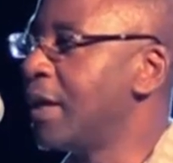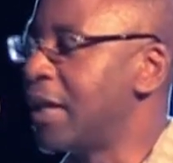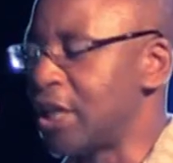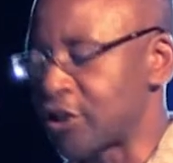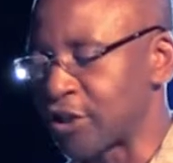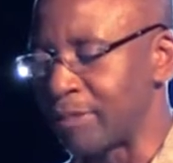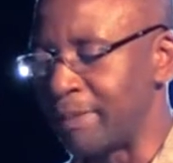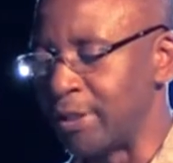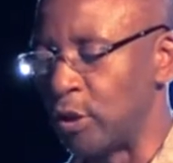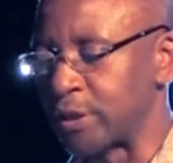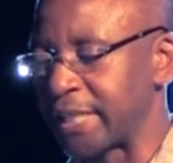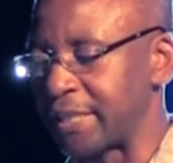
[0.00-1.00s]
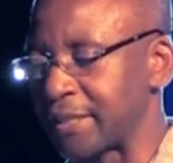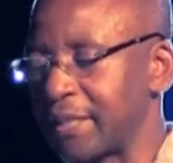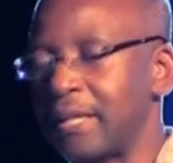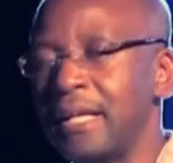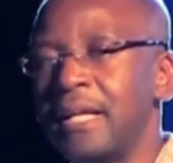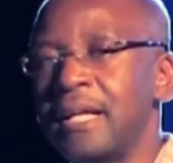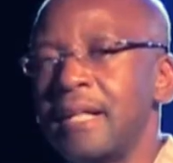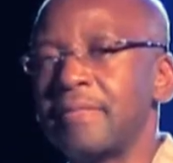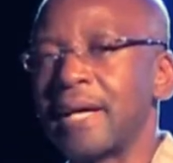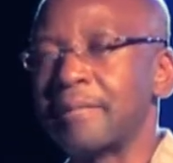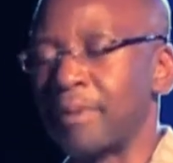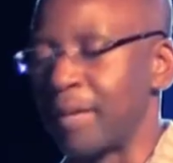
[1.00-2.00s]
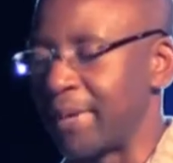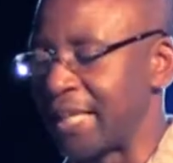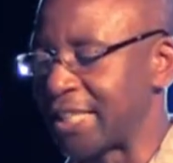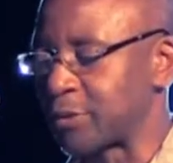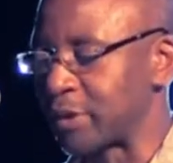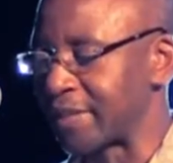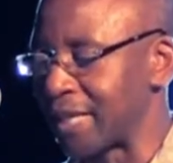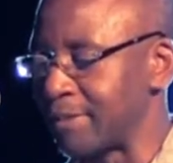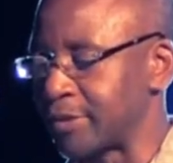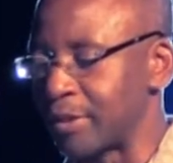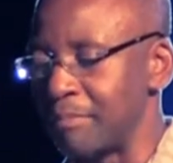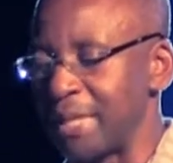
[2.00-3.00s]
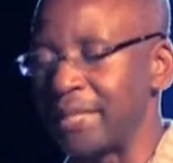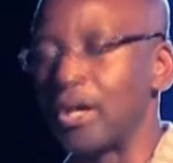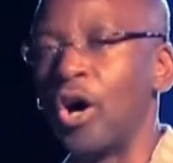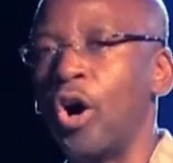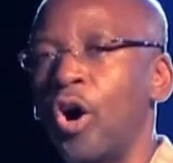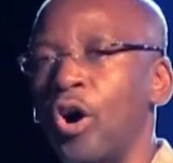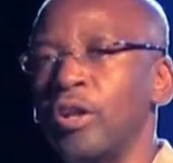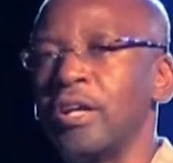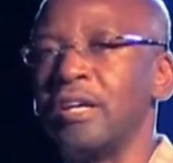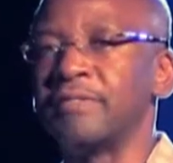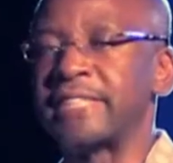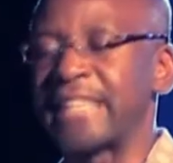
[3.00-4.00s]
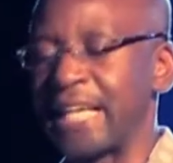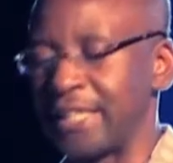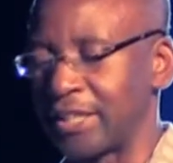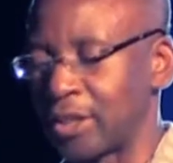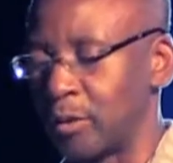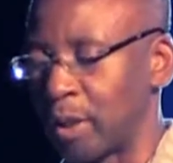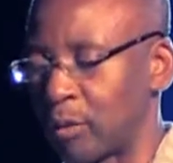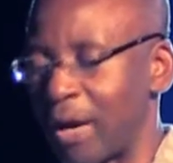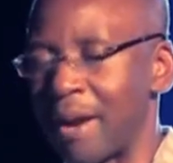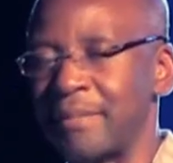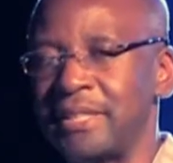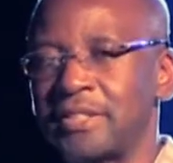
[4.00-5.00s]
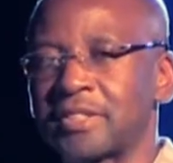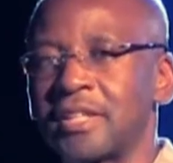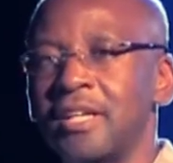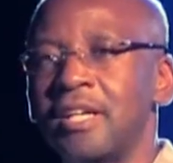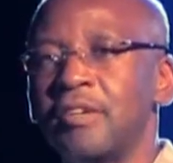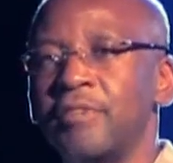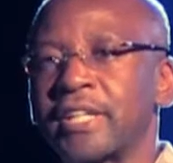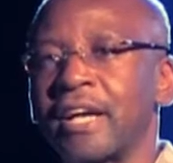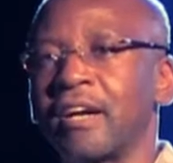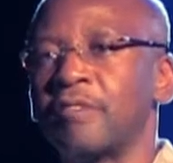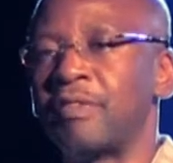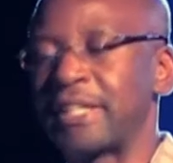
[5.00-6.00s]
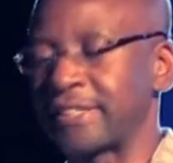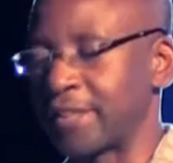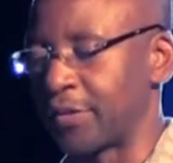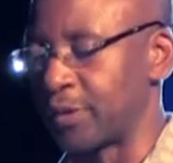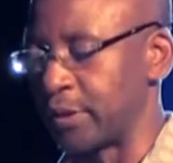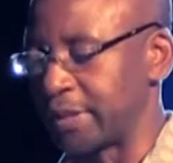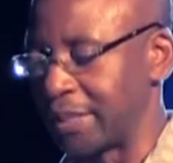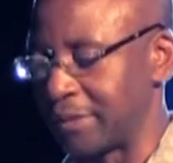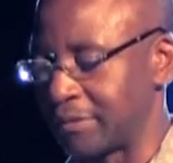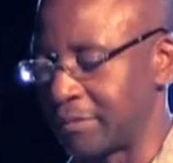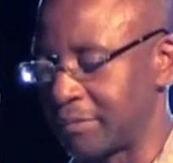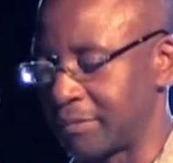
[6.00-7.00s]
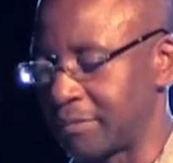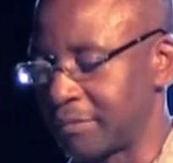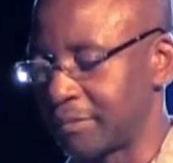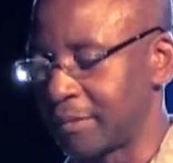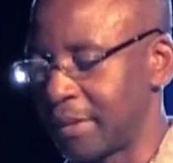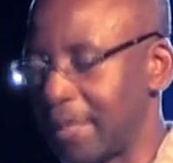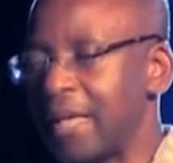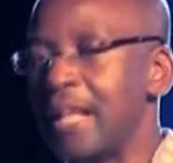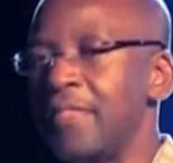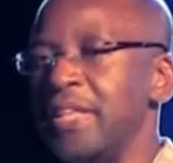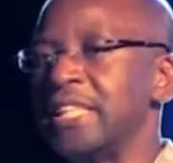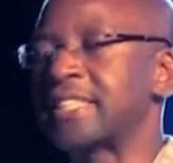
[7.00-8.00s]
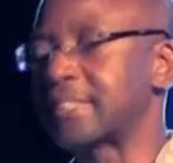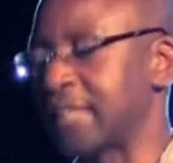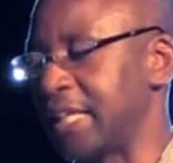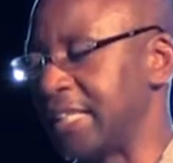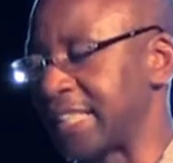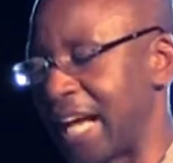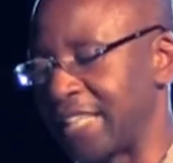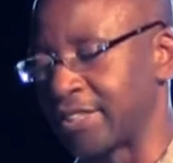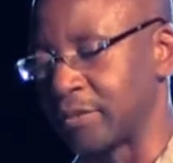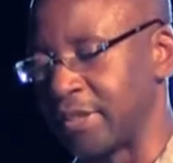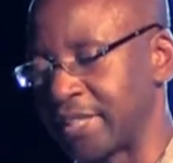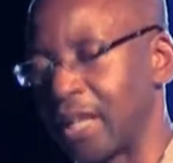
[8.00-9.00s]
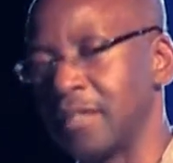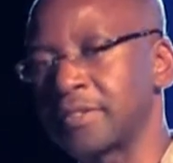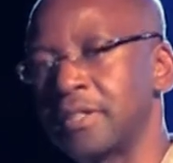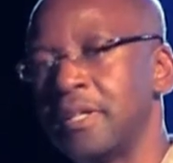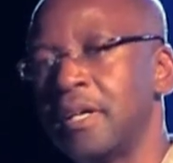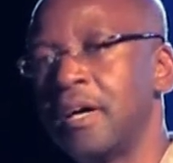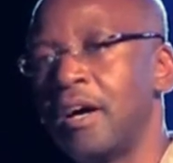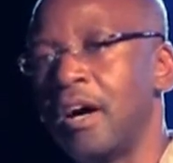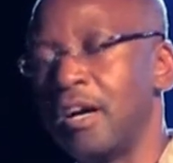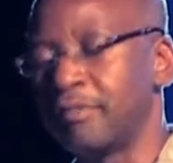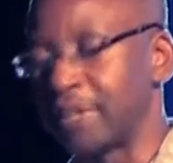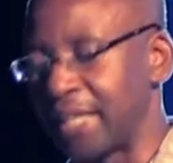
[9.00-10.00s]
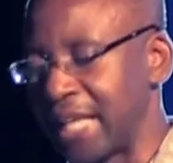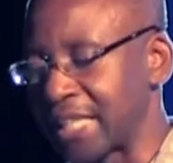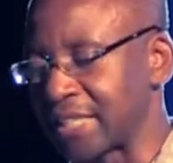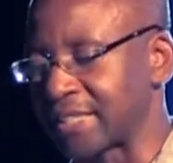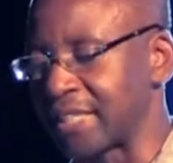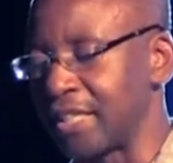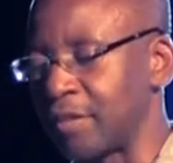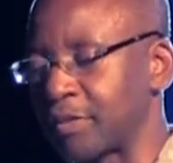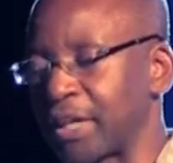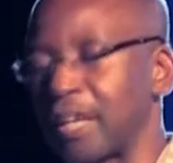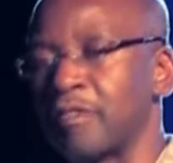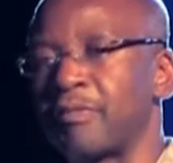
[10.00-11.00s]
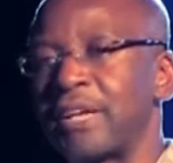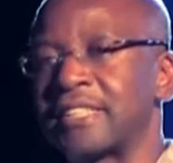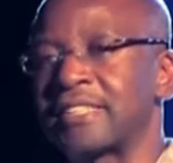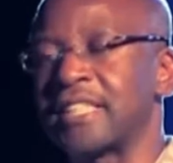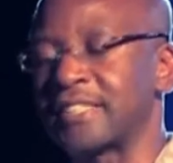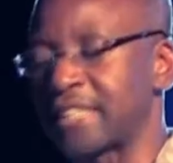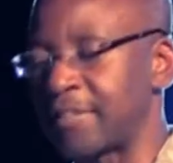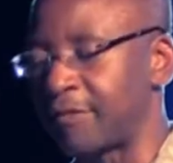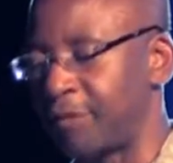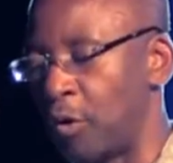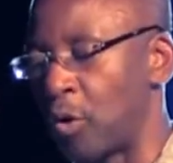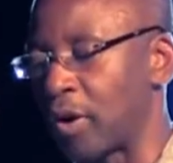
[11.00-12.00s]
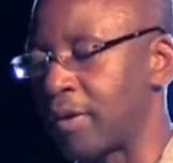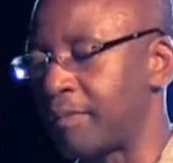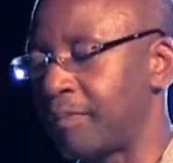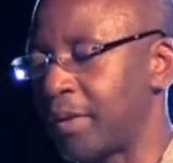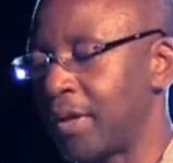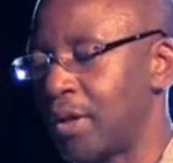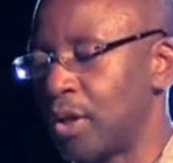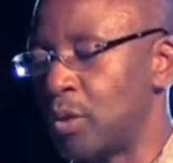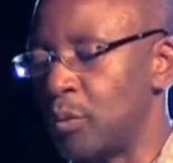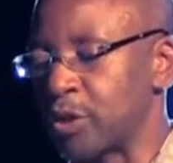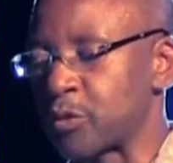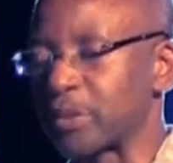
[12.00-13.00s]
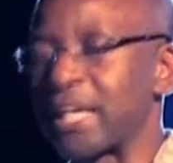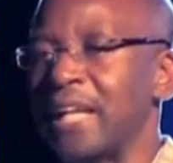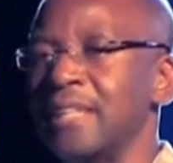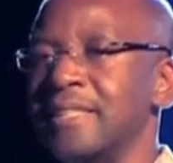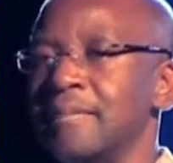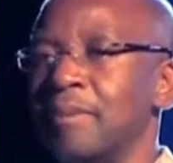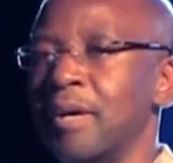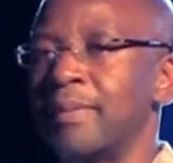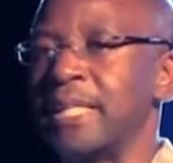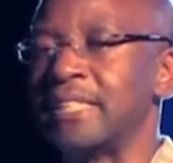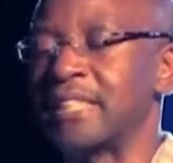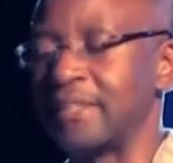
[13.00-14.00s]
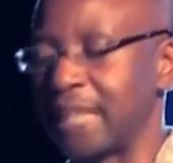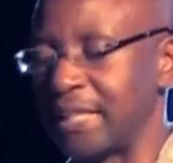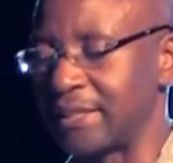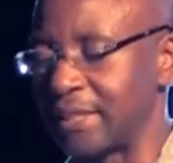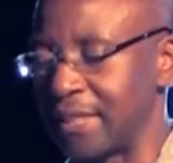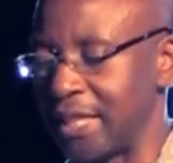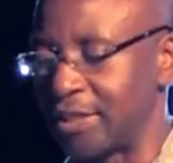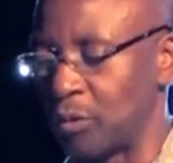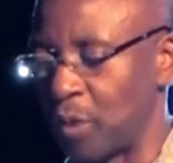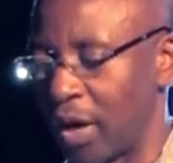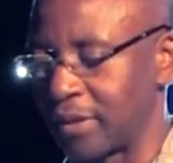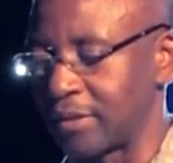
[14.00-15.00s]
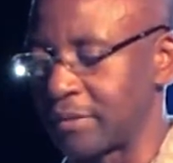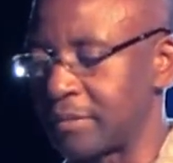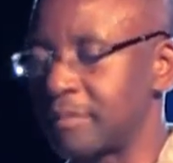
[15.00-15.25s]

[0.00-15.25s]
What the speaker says: It should be noted that Barbados was able to meet all of the technical requirements for CARIFESTA XIII. This is as a result of the legacy of CARIFESTA IV, which was held in Barbados in 1981.